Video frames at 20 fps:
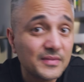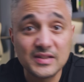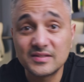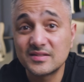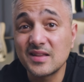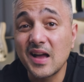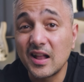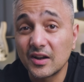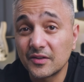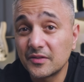
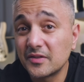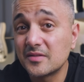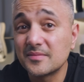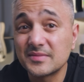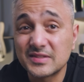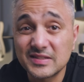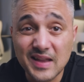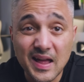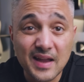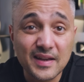Is the
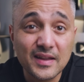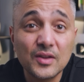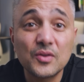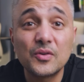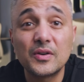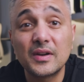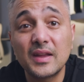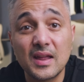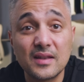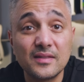algorithm
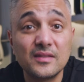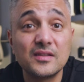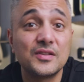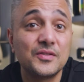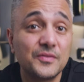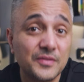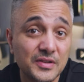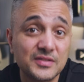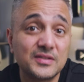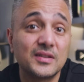static, or can the
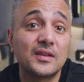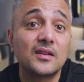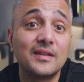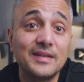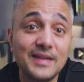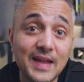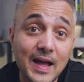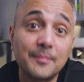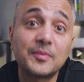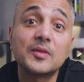heuristic
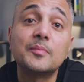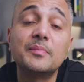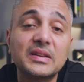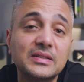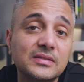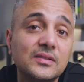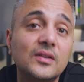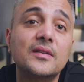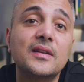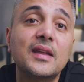adapt
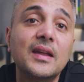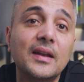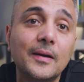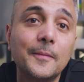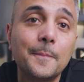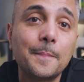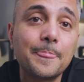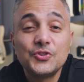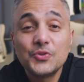based on data?